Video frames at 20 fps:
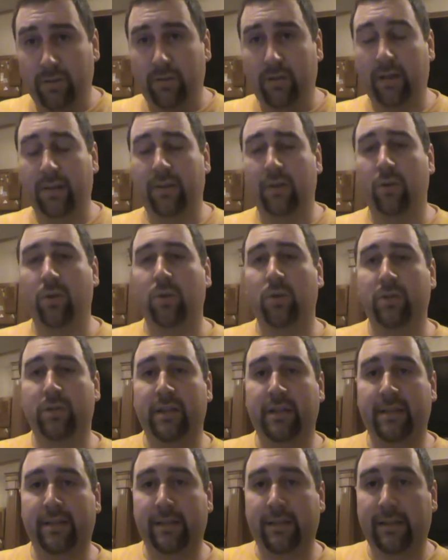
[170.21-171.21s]
of the whole
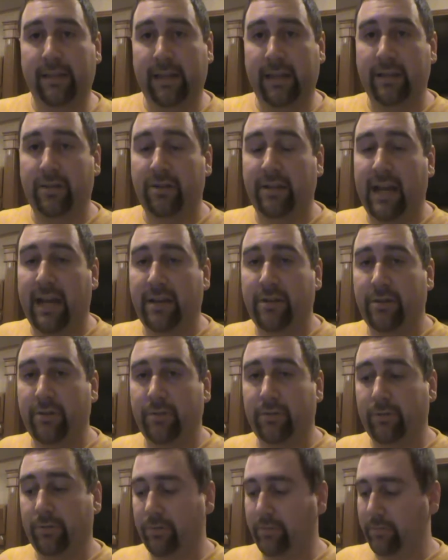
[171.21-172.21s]
Justice League
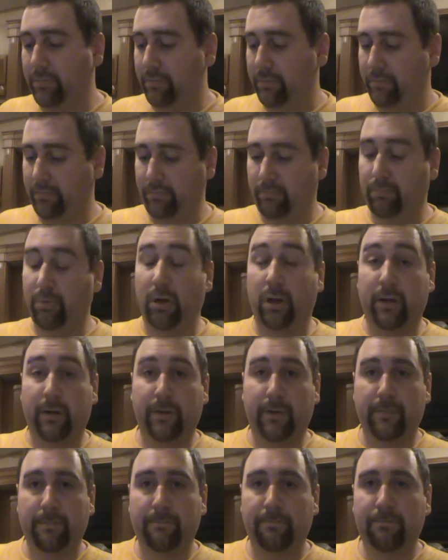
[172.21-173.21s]
International book.